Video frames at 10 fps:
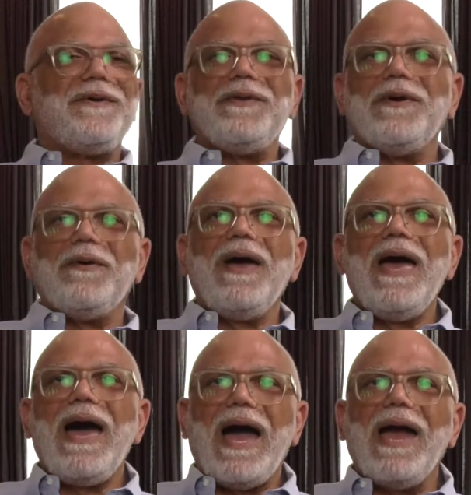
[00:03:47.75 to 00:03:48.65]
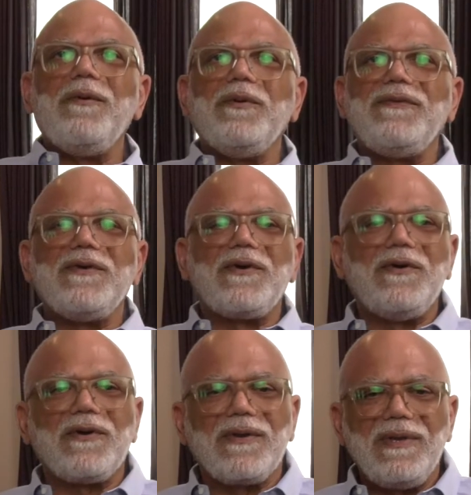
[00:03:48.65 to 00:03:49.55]
You know, I was the
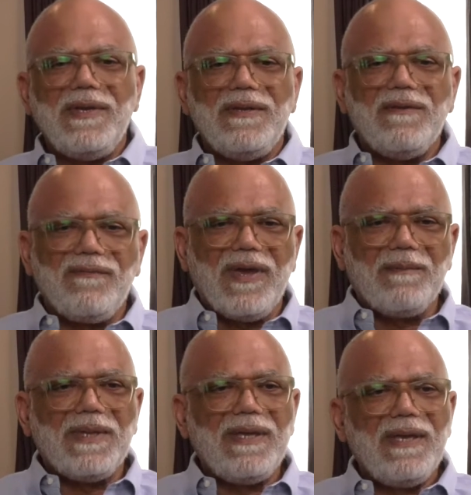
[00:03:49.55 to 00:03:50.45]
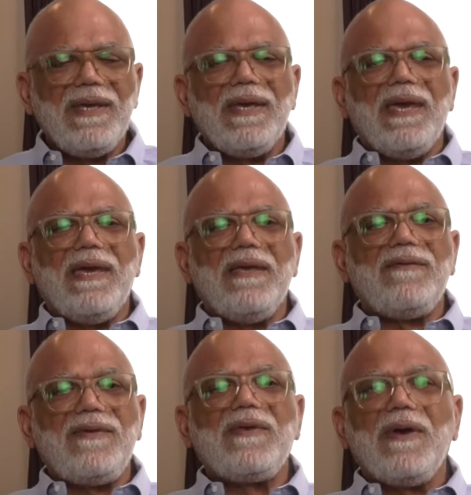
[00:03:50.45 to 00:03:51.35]
cook in the family, and
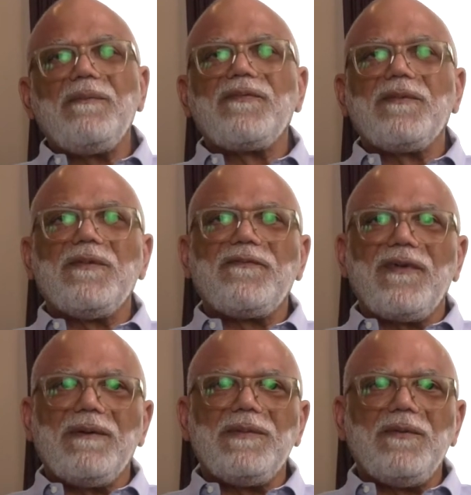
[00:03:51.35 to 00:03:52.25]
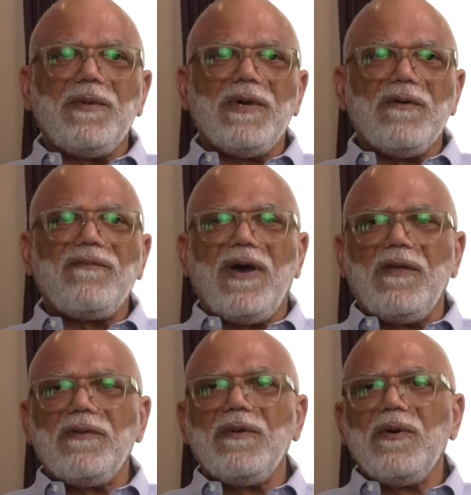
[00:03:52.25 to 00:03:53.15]
she comes from a family where her
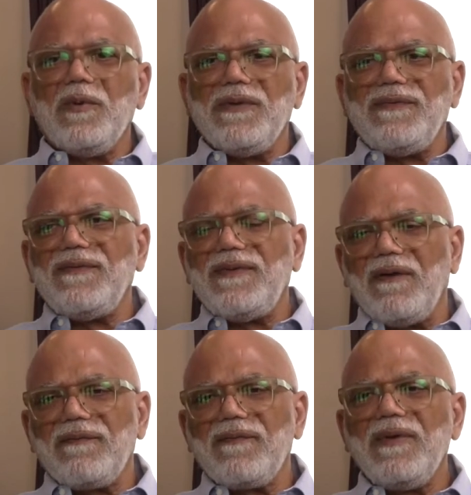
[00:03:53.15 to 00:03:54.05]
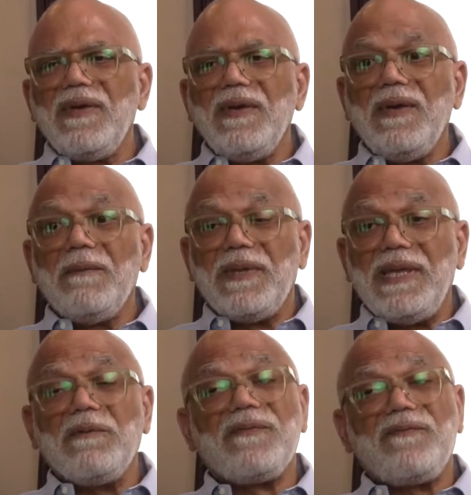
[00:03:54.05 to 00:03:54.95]
father was the chef. But
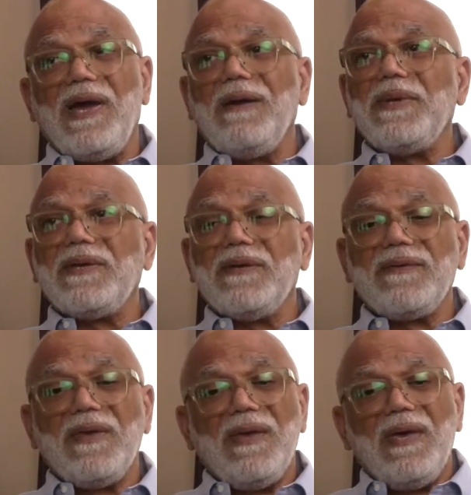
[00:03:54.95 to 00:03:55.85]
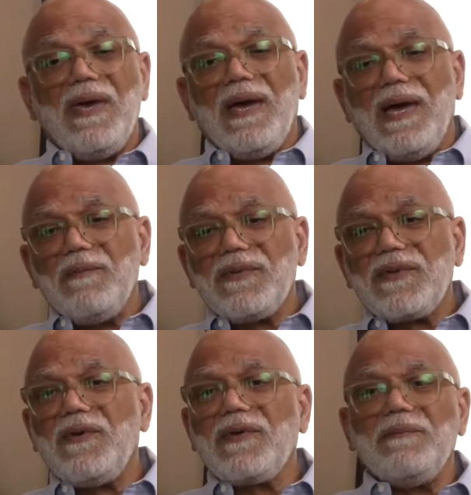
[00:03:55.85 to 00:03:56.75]
that was fine because I was
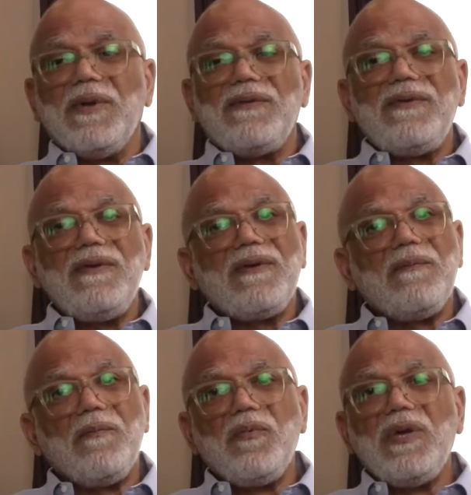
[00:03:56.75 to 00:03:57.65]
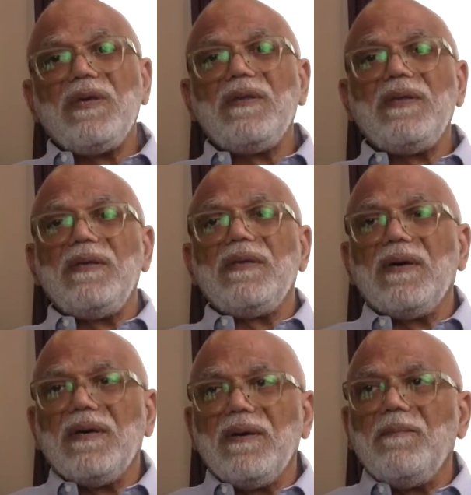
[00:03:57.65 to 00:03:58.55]
cooking, but she could really
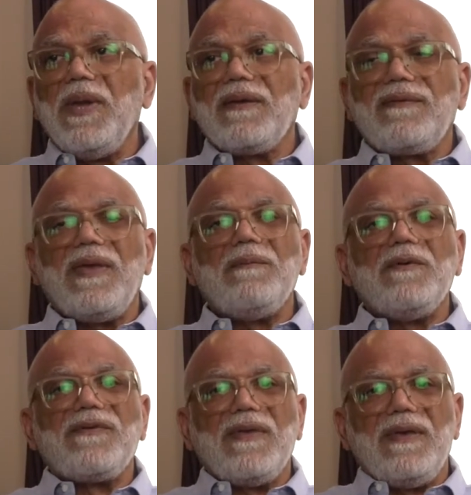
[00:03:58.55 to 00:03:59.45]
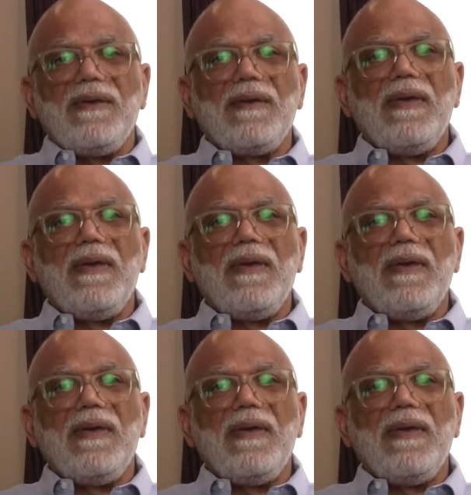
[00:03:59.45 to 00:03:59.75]
make a table sing.